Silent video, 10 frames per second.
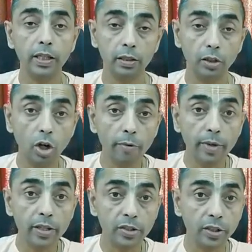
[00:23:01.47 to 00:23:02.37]

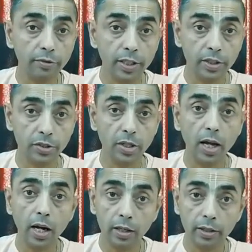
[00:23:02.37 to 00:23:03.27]
Government servants
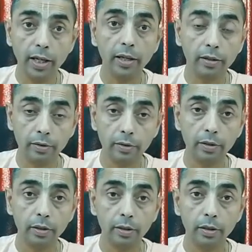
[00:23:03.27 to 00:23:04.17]
are there
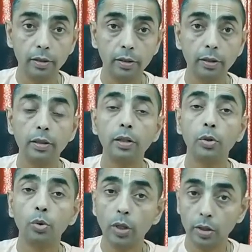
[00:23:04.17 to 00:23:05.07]

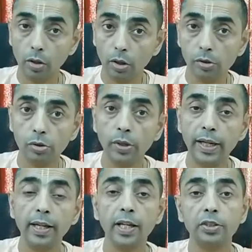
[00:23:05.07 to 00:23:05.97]
who are also
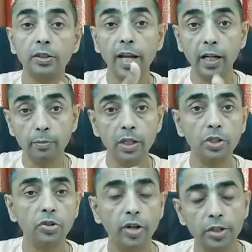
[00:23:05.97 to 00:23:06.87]
engaged in
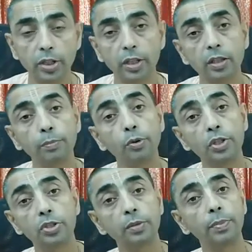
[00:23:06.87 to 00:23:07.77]
administration in the
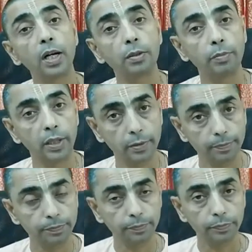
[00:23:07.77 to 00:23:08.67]
police department.
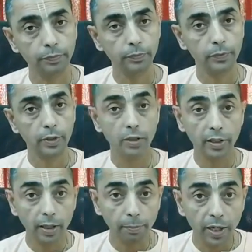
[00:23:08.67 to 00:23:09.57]

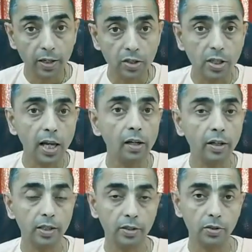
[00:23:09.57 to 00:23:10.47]
They are paid
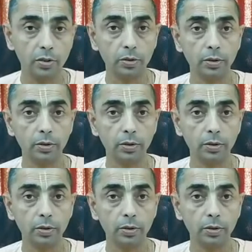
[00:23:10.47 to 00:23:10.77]
salaries.